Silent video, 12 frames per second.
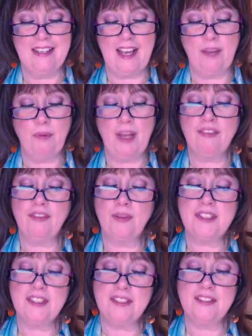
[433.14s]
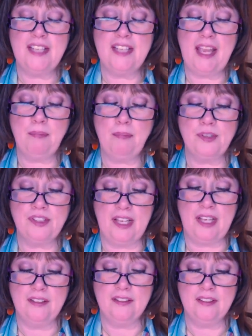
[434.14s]
I went from
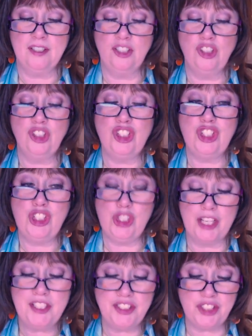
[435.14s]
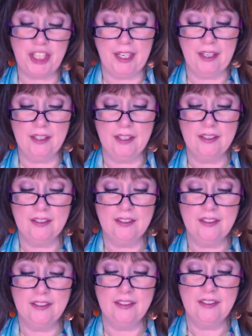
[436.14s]
68% judging,
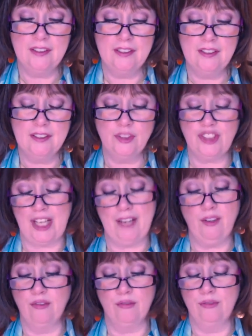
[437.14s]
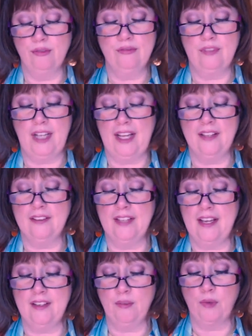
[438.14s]
which I don't like
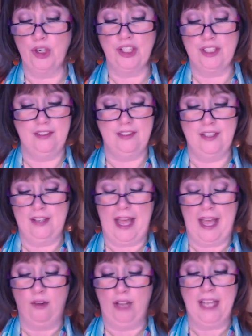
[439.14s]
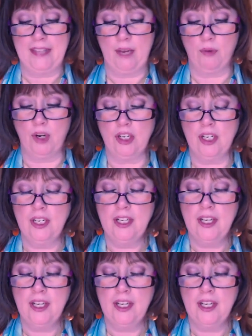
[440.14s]
that word,